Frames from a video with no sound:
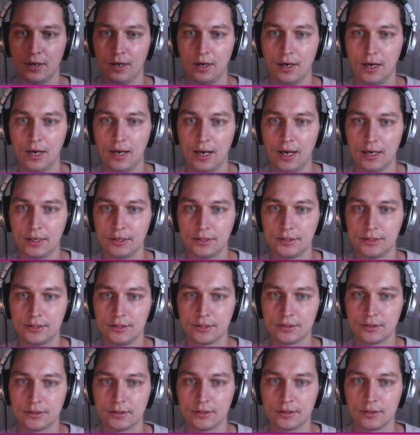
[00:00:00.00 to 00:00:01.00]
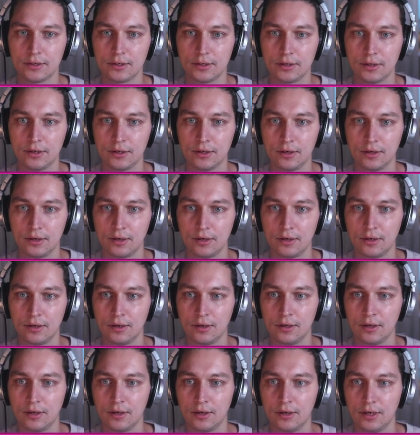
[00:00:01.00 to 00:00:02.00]
And
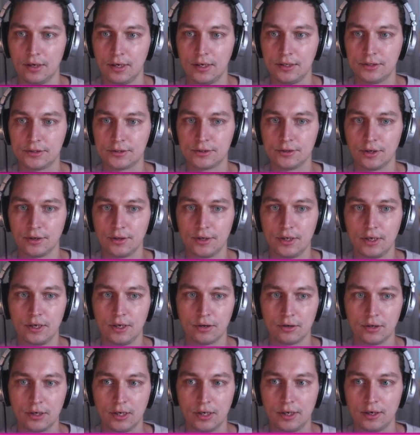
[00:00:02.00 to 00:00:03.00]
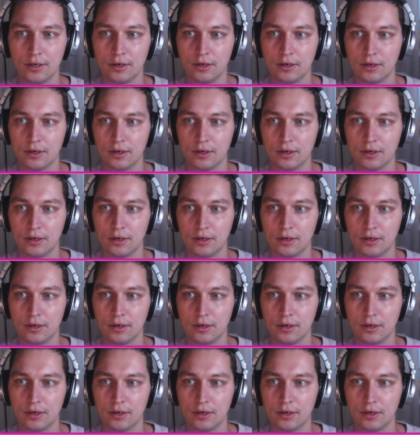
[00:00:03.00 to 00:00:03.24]
it's not the only